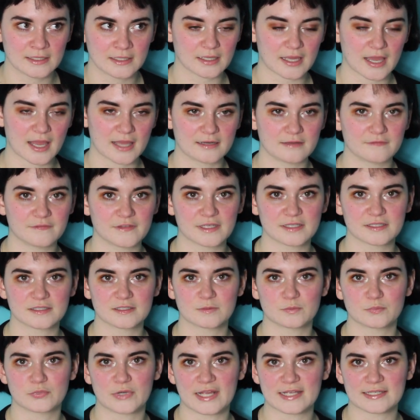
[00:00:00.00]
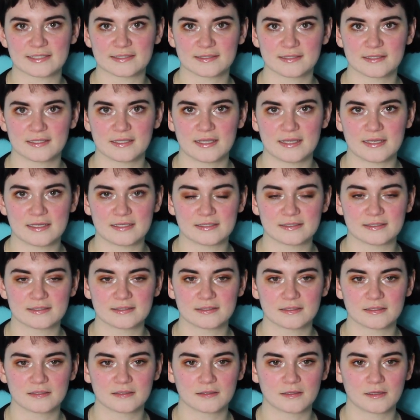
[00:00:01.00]
kind of expressed his
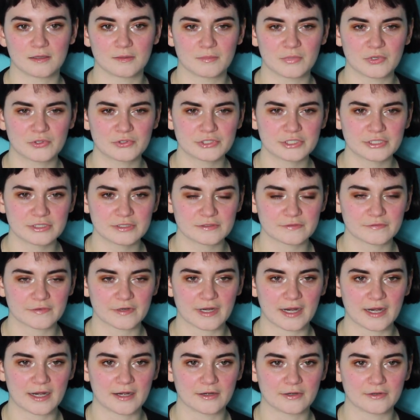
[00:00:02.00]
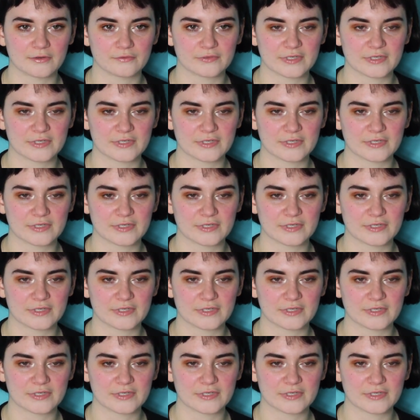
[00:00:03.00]
emotions for Eren